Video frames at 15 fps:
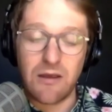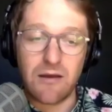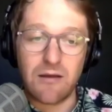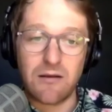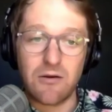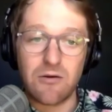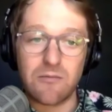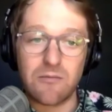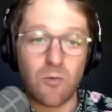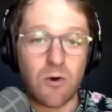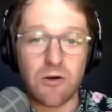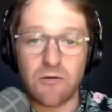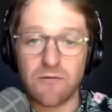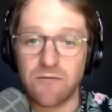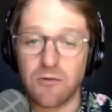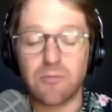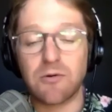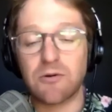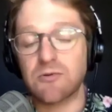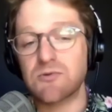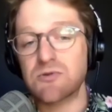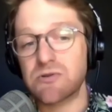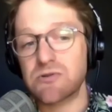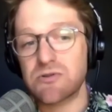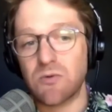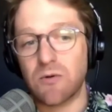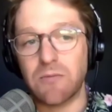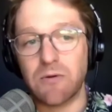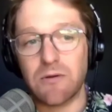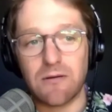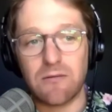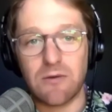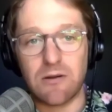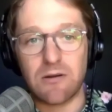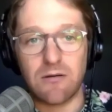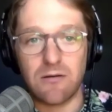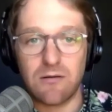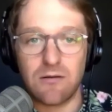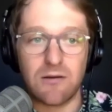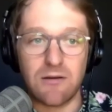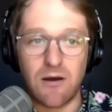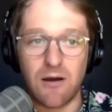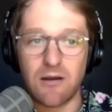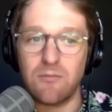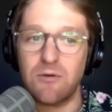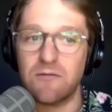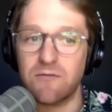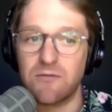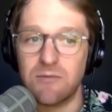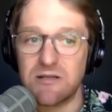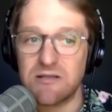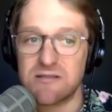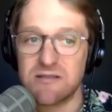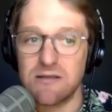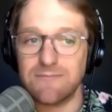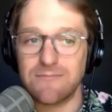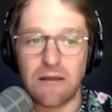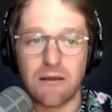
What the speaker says: and our wonderful producers will put them in a document for me to see,